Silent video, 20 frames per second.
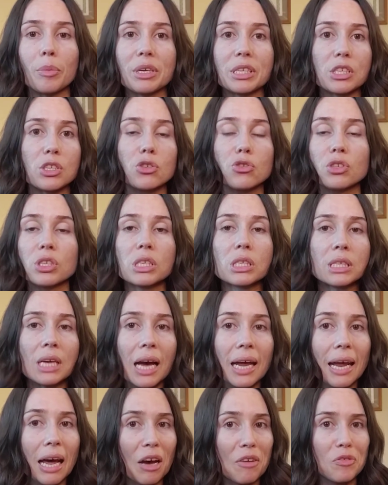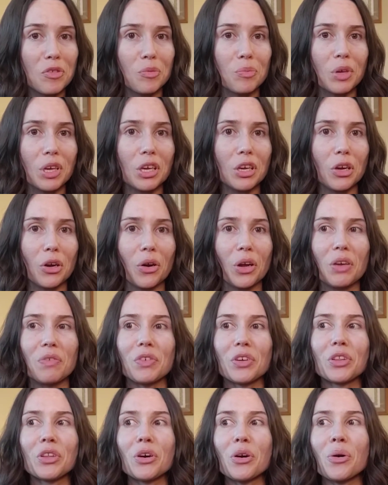My sister does not have to be here,
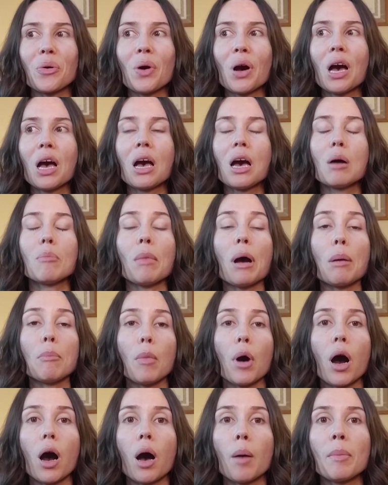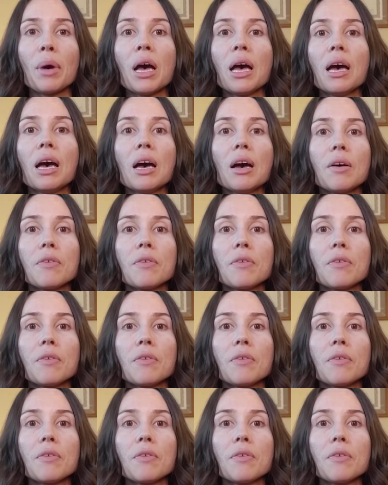even though my mom